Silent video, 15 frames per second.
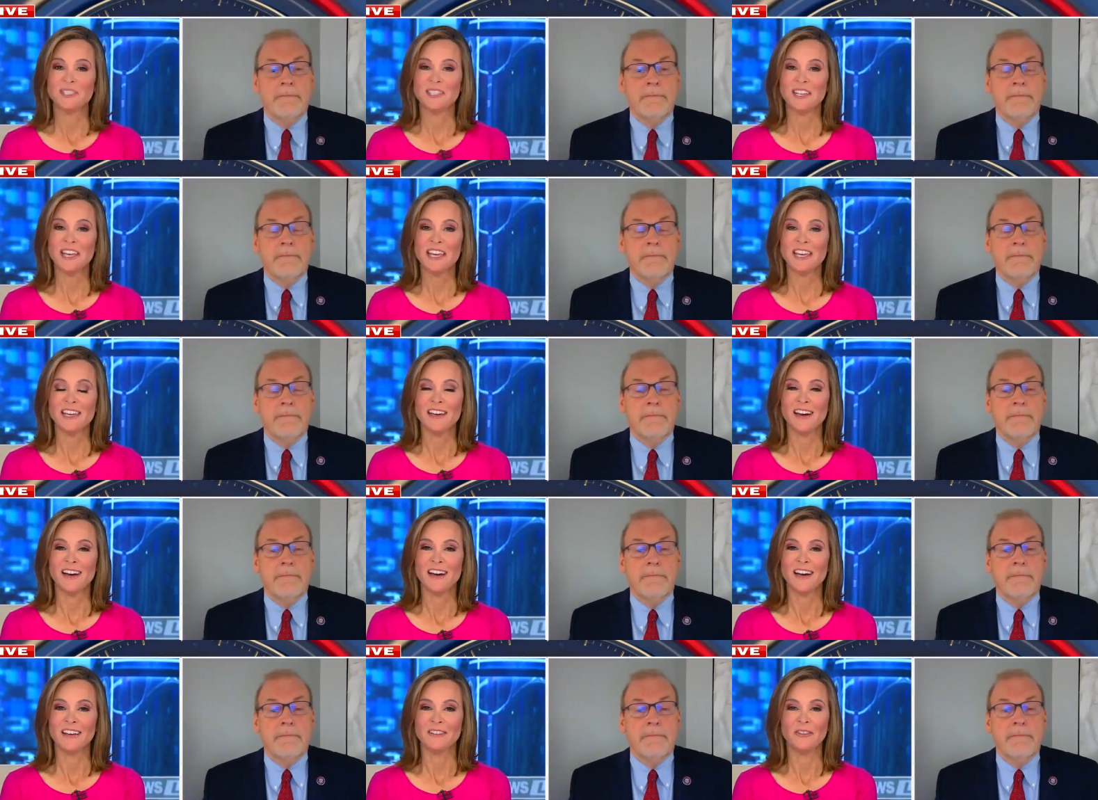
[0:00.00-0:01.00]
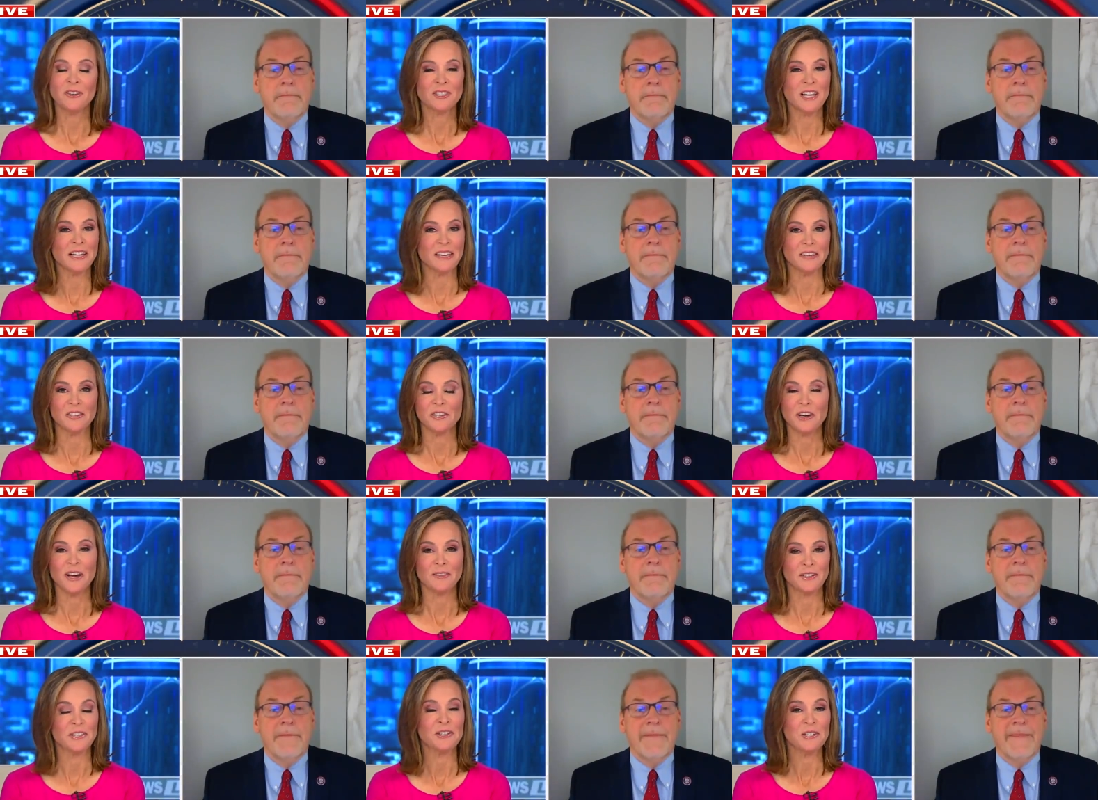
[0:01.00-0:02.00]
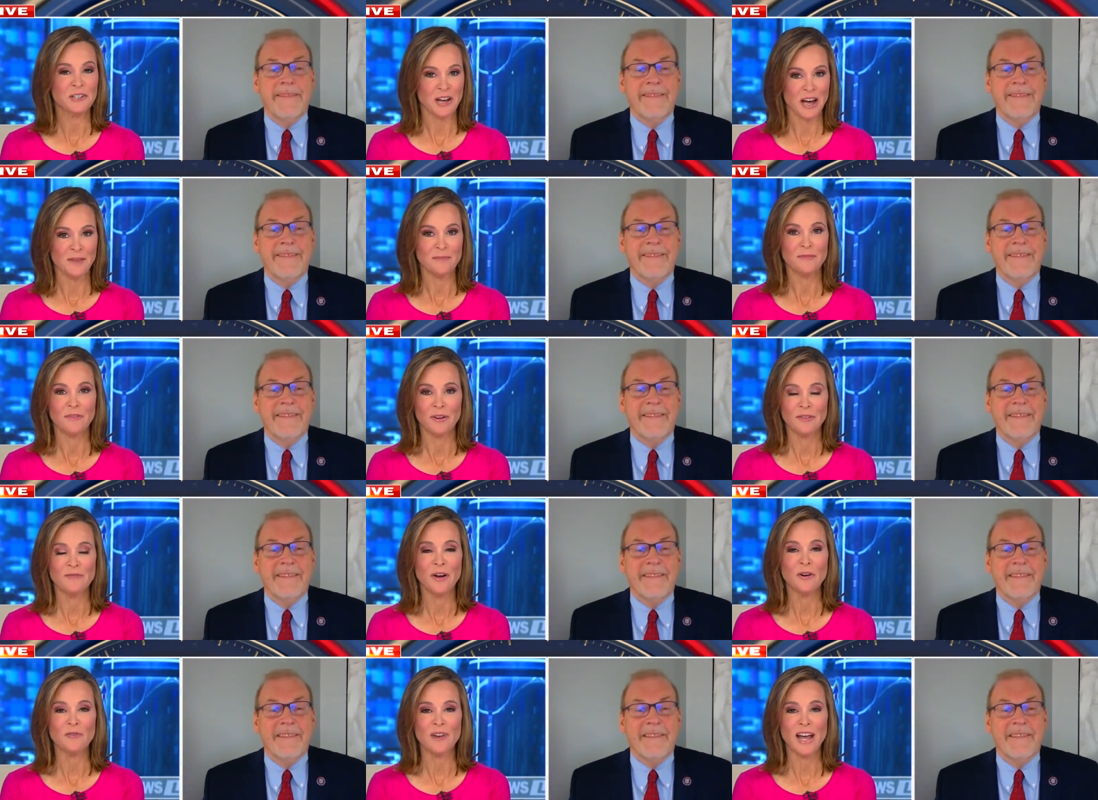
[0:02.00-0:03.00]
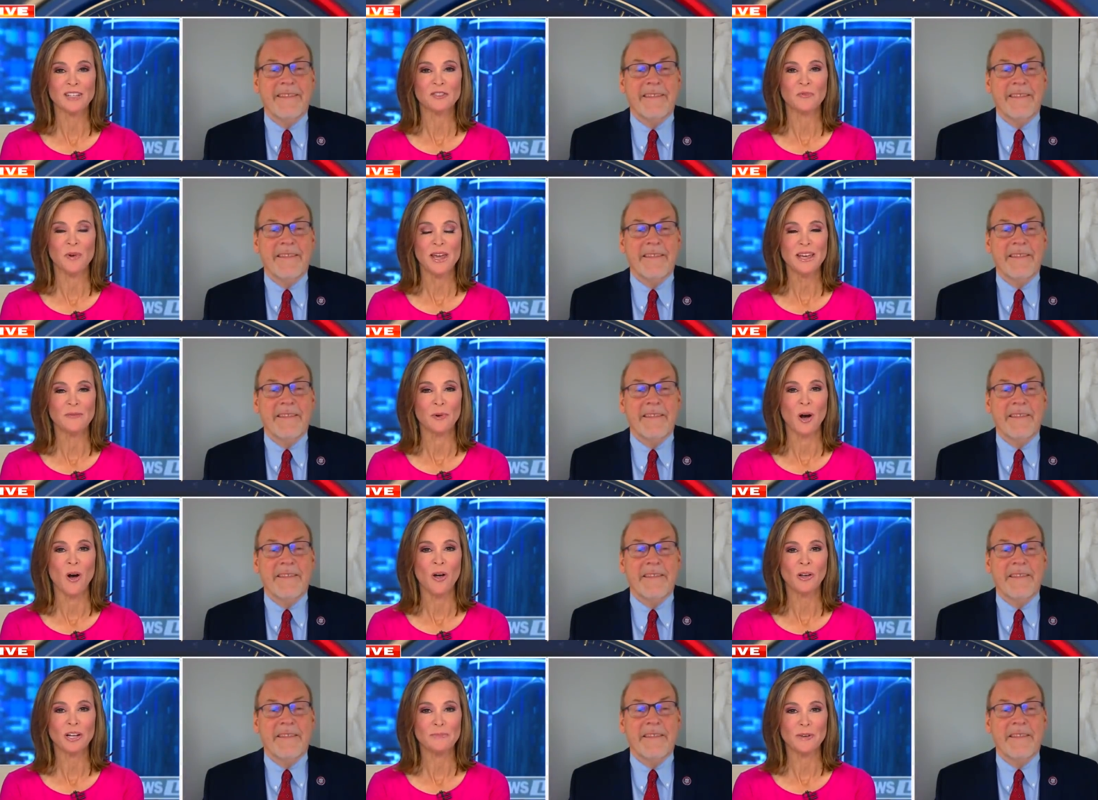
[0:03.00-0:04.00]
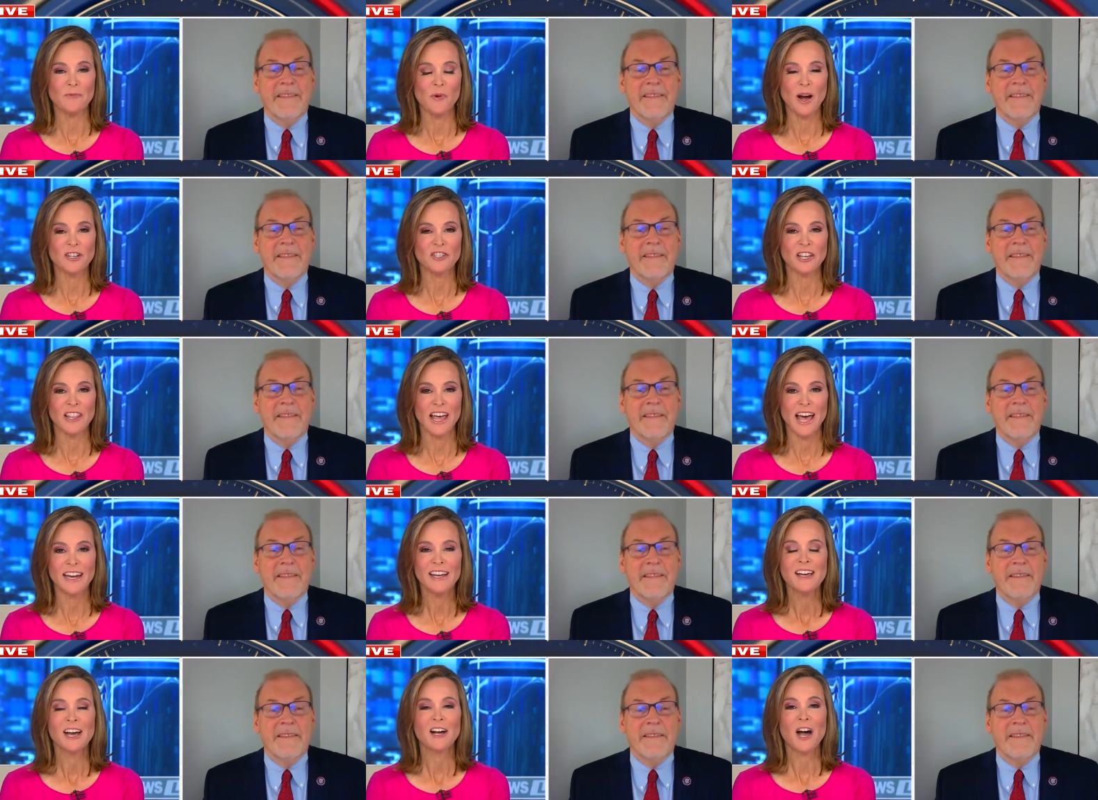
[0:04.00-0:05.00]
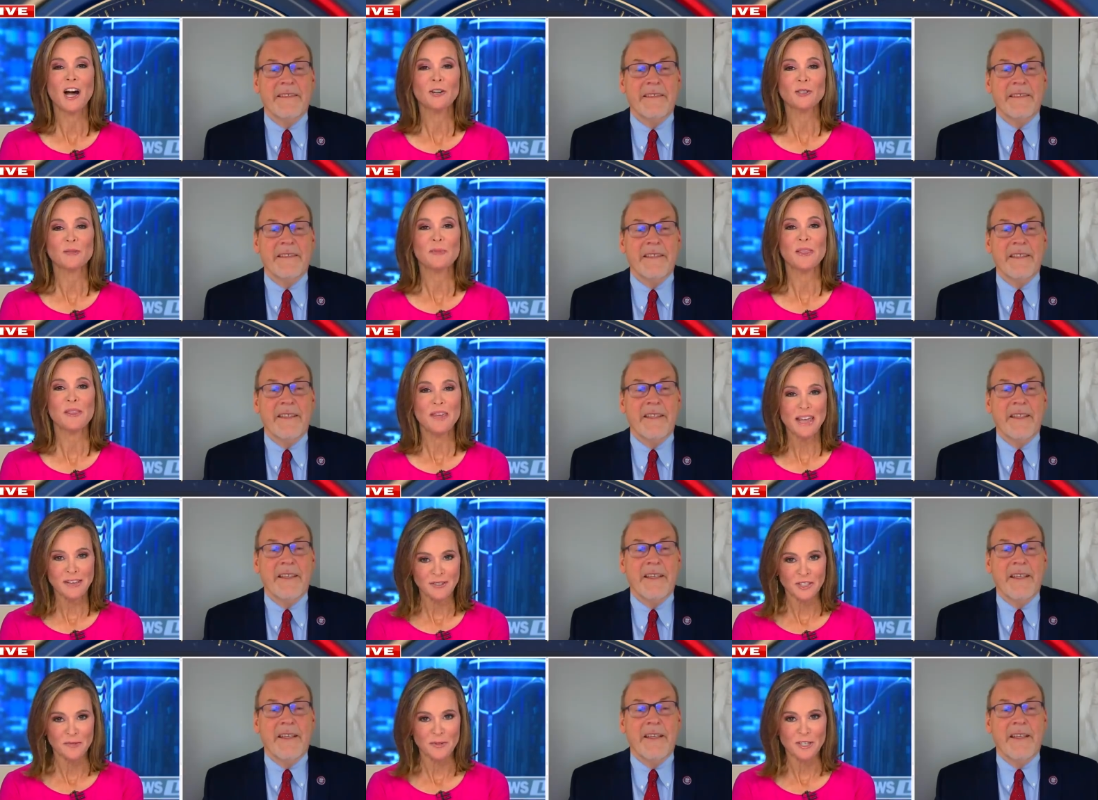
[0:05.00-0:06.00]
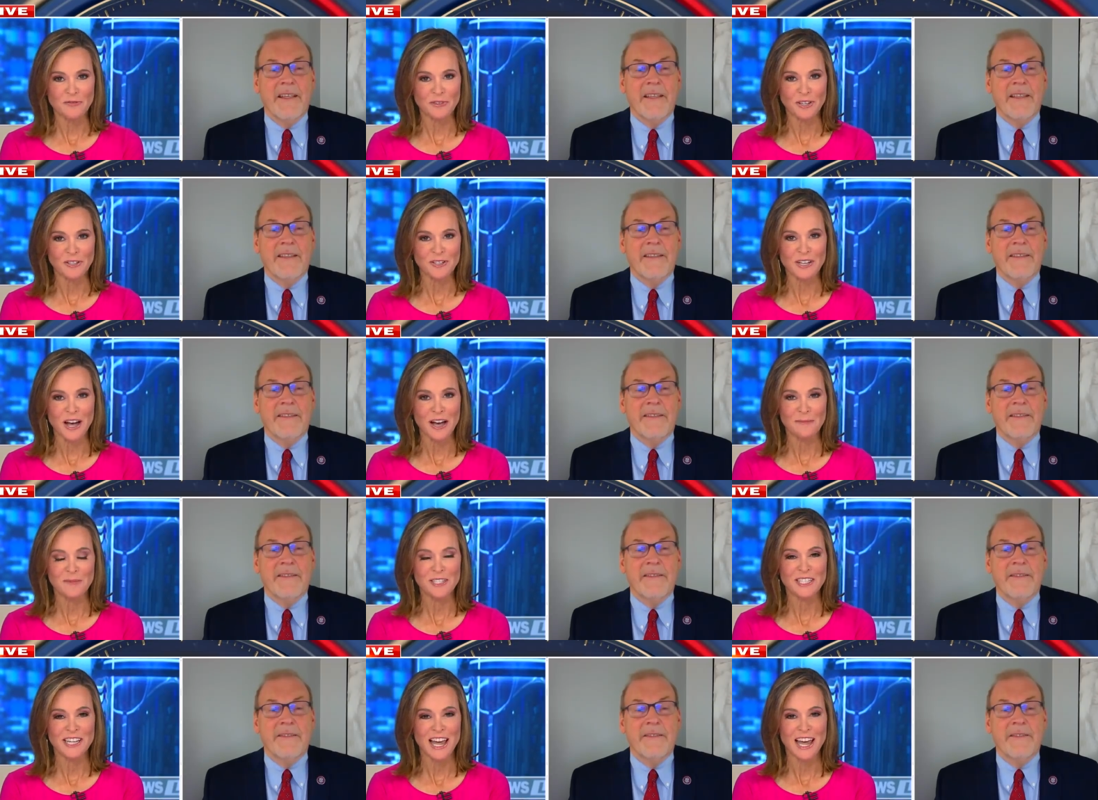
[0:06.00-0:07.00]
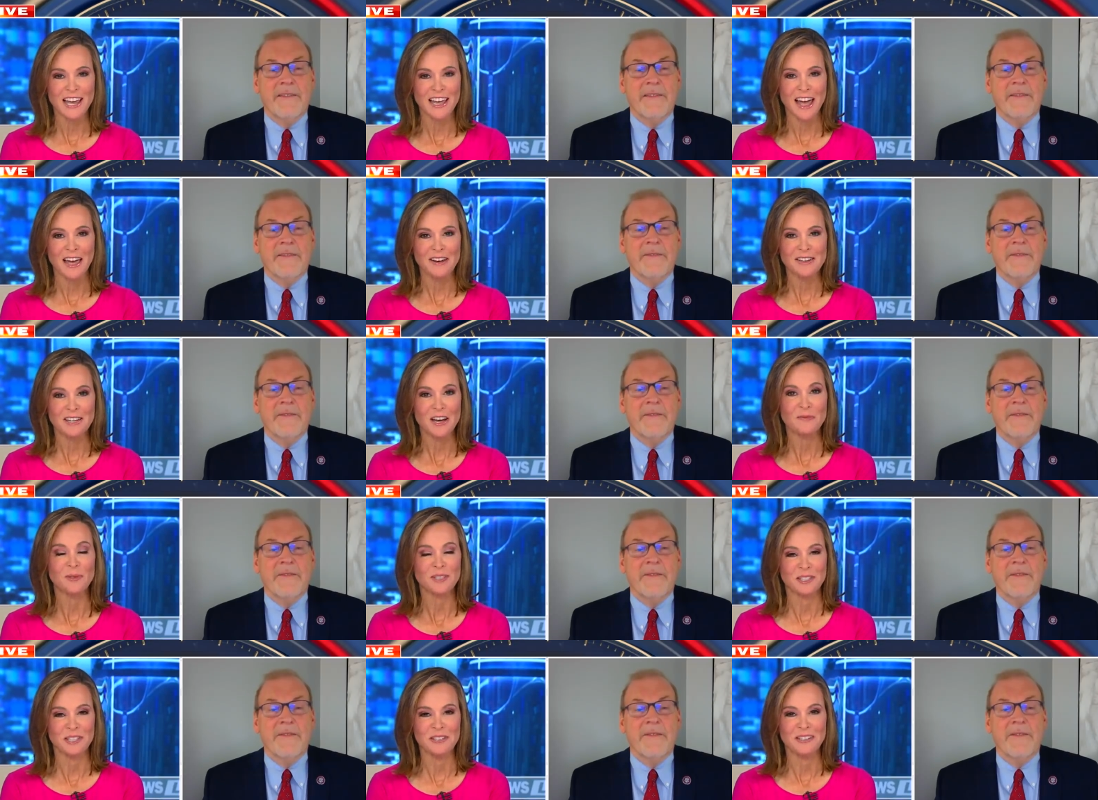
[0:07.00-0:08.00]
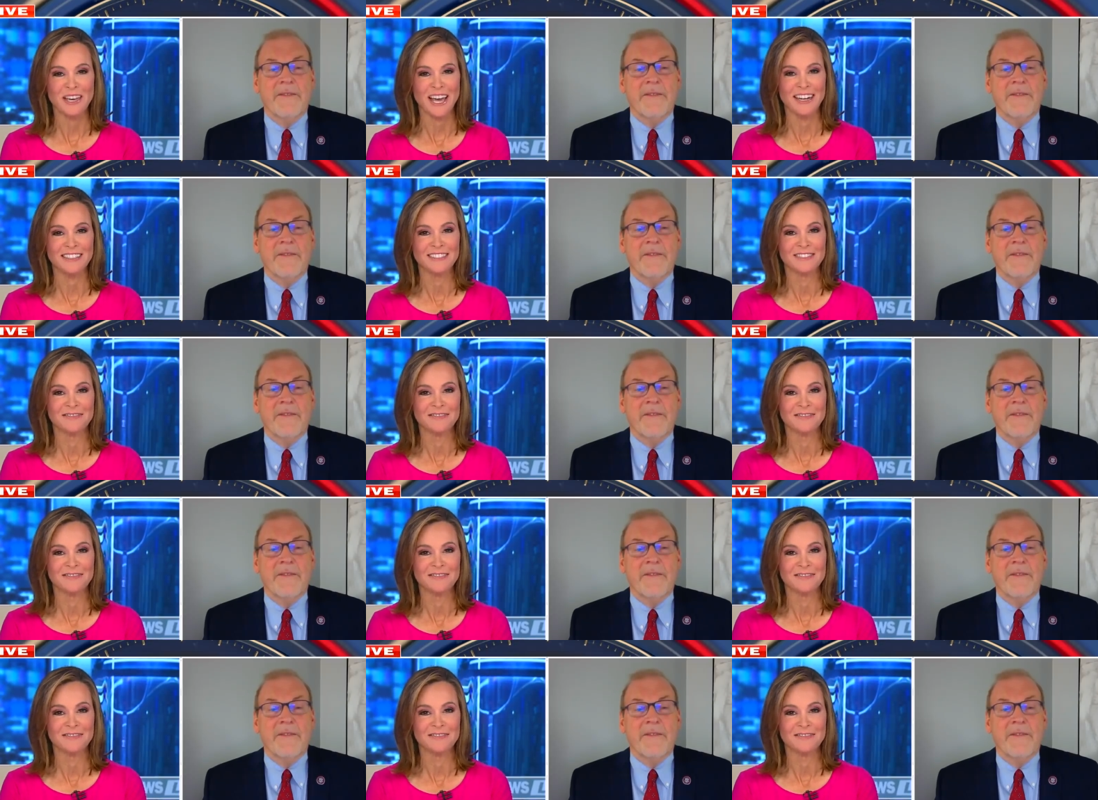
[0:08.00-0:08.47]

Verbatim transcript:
Speaker 1: see. Uh, looks like it could uh, could come for a vote next week. We're all going to be watching that. Congressman, thank you so much for your time today, and uh, we'll see you again.